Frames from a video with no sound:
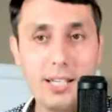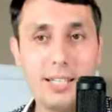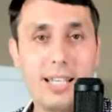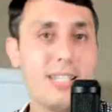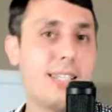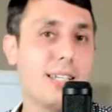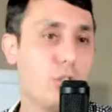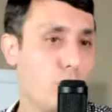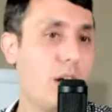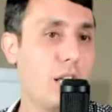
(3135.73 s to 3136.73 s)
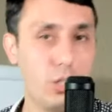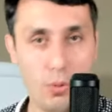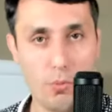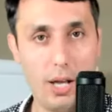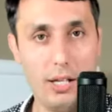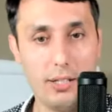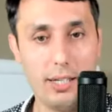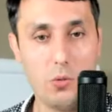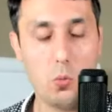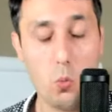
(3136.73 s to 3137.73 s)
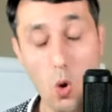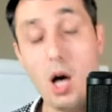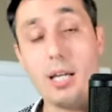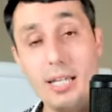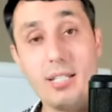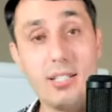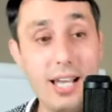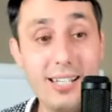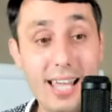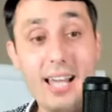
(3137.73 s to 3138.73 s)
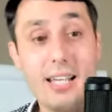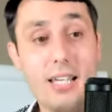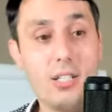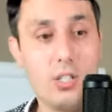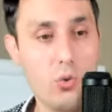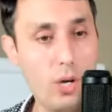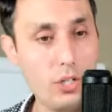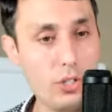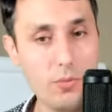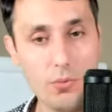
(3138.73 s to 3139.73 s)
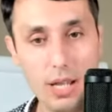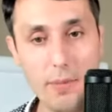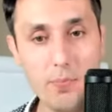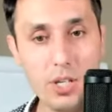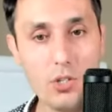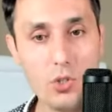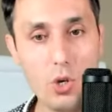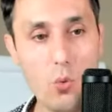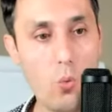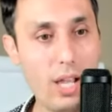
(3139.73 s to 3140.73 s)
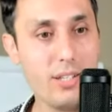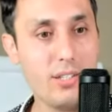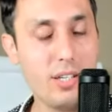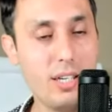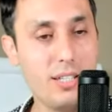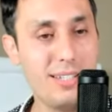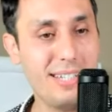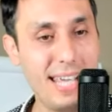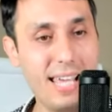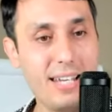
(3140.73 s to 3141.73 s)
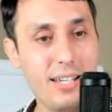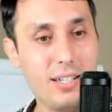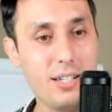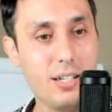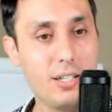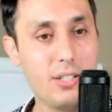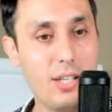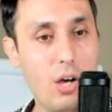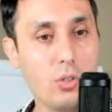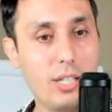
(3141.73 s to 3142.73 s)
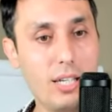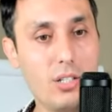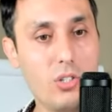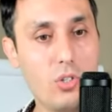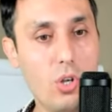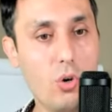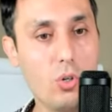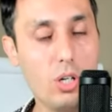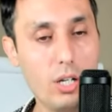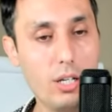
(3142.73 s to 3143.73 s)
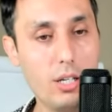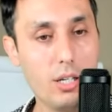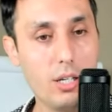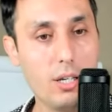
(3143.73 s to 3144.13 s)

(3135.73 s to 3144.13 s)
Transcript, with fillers: less than two dollars per mile. And why is that? That is the question. Okay, so west is dead, southeast no good.